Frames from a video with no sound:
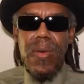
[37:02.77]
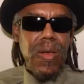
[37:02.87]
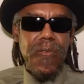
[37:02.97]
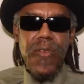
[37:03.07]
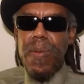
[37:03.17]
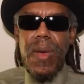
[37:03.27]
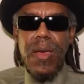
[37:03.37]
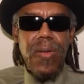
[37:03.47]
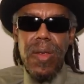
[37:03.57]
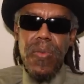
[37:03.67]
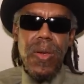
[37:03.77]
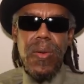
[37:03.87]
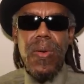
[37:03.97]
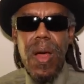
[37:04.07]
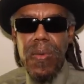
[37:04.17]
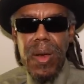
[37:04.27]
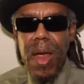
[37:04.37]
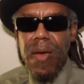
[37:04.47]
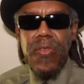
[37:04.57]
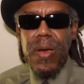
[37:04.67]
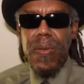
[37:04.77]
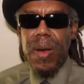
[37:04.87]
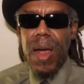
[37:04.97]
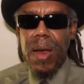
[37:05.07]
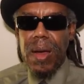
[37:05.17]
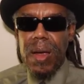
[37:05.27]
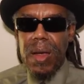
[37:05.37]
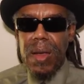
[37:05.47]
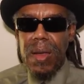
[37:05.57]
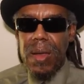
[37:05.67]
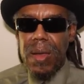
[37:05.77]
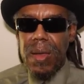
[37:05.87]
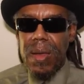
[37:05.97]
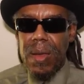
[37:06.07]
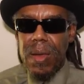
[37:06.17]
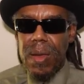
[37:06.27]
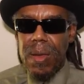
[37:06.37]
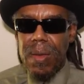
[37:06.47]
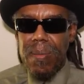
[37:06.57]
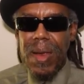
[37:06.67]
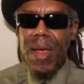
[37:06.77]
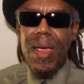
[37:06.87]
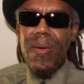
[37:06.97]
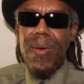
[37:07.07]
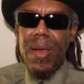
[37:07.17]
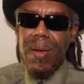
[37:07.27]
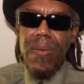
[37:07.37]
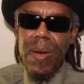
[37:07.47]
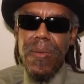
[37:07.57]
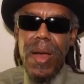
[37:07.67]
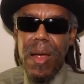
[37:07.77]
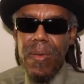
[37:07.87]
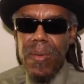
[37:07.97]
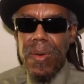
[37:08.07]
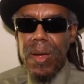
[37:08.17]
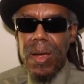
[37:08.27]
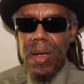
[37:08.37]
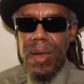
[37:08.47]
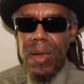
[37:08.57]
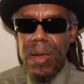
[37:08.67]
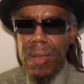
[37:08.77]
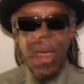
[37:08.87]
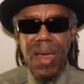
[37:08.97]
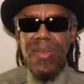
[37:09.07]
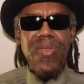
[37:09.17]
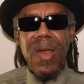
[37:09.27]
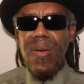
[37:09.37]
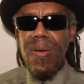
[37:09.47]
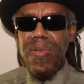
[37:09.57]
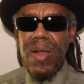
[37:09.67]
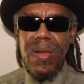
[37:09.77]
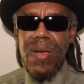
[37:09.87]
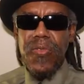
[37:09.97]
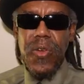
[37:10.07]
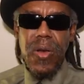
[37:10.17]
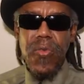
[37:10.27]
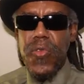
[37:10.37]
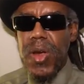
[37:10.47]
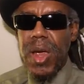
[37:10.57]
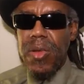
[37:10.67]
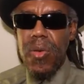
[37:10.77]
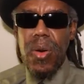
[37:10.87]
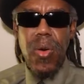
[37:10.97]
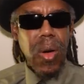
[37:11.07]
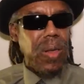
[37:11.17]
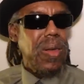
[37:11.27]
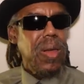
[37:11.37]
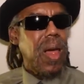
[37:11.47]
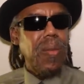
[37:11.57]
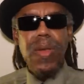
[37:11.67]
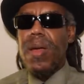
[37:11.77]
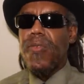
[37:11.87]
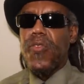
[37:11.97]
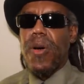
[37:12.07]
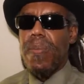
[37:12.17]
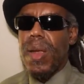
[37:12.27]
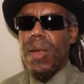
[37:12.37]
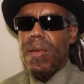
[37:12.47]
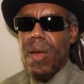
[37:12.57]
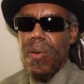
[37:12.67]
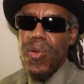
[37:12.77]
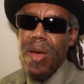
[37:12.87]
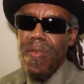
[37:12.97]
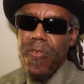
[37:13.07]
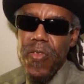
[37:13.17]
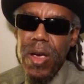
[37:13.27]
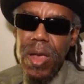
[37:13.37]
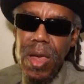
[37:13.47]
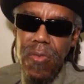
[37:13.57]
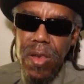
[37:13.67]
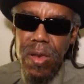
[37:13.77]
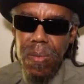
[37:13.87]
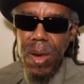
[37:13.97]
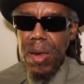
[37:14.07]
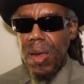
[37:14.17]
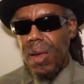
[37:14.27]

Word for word: What the fuck make you think we're gonna go all the way to Africa without a gun? And I ain't going nowhere without no gun trying to go over there looking for no friends. So of course I'm looking for a military. Whoever the fuck could give it to me.